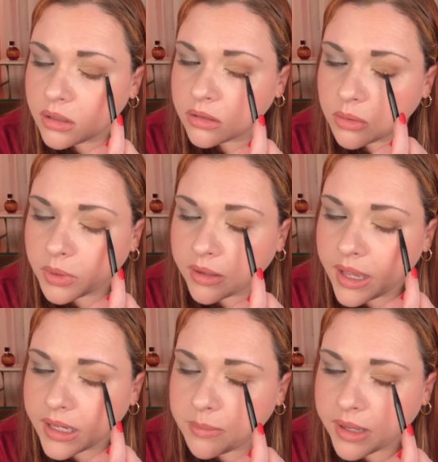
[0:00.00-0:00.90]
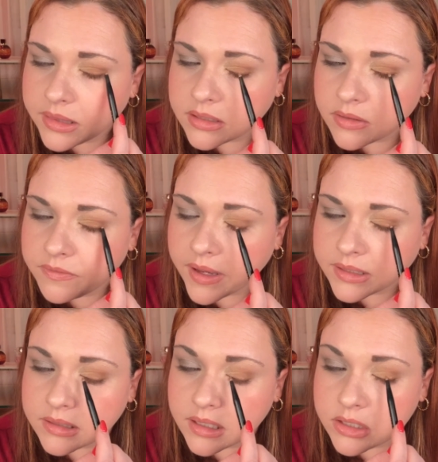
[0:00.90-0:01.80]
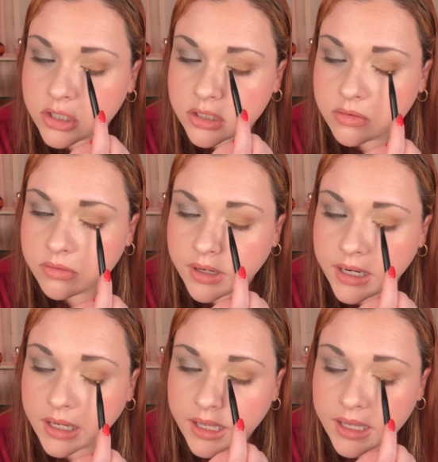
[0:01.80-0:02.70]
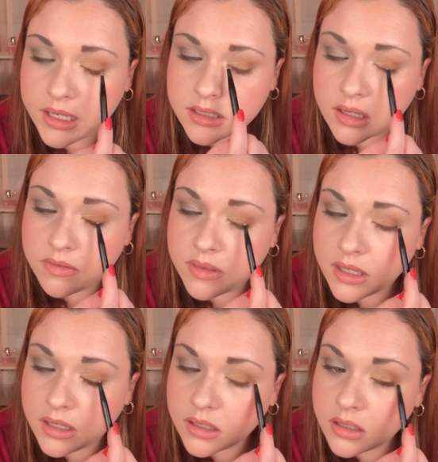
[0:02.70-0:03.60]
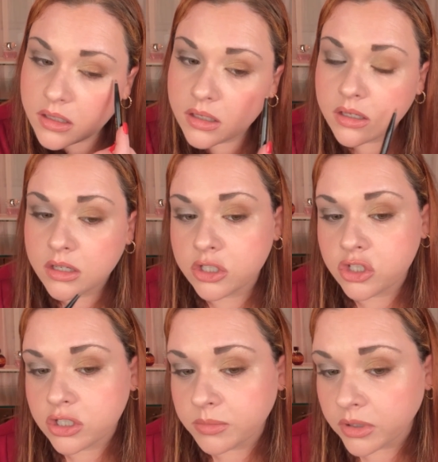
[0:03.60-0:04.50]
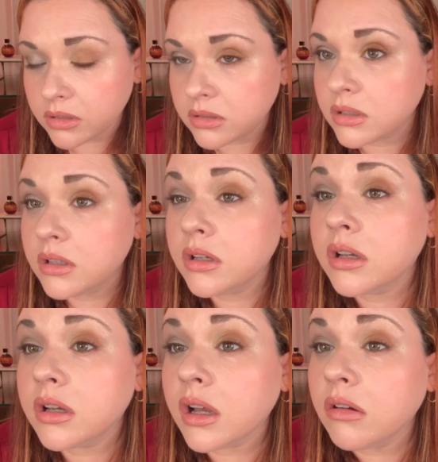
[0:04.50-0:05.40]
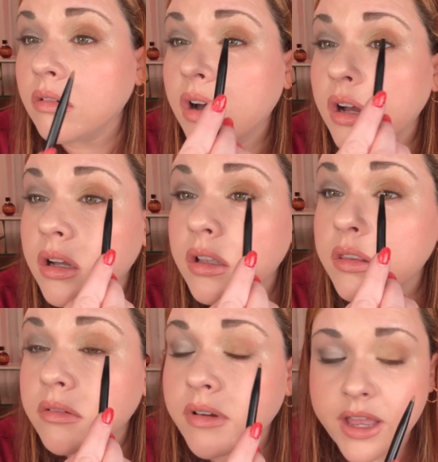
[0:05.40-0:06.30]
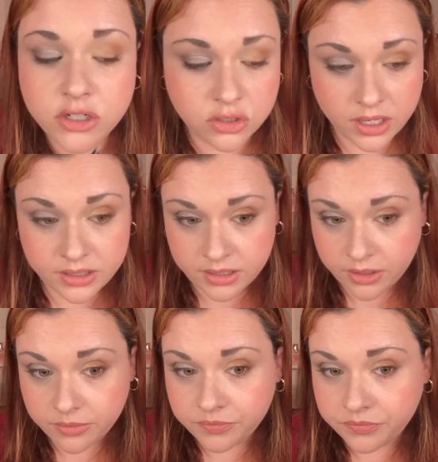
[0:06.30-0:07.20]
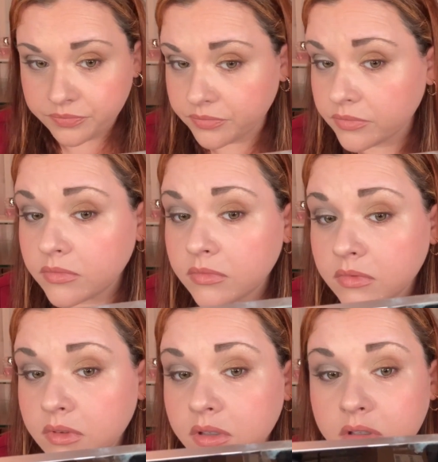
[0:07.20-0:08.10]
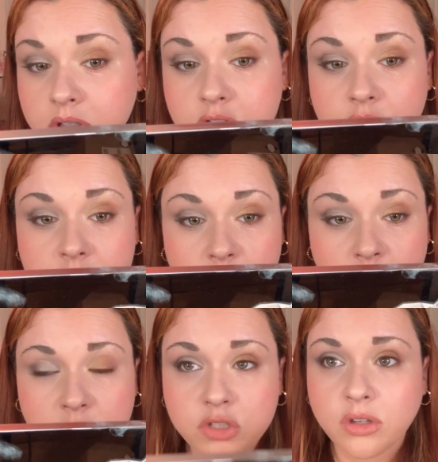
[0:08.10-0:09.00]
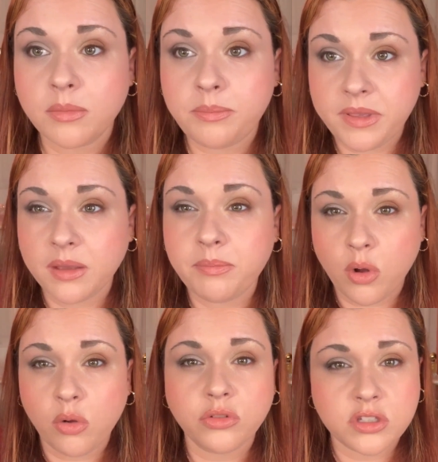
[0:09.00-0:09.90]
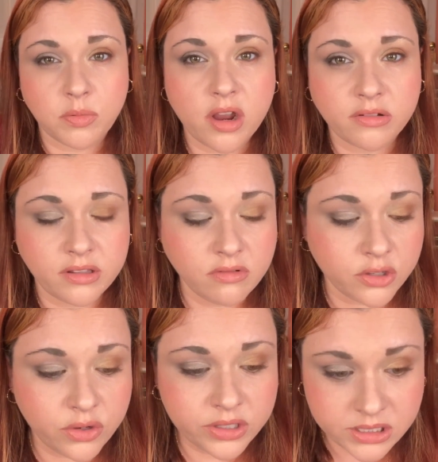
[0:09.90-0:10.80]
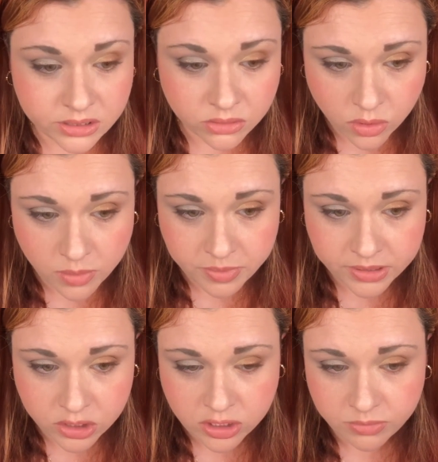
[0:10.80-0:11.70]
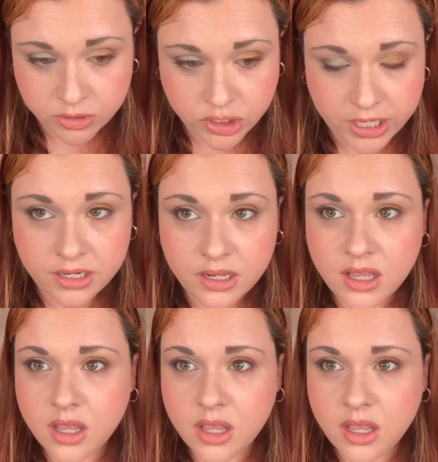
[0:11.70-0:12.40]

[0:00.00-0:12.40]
So what I like about this effect is it's just creating a hint of the shimmer along the lash line there. So if you didn't want to do like a big, bold, sparkly look, you can still incorporate the shimmer shade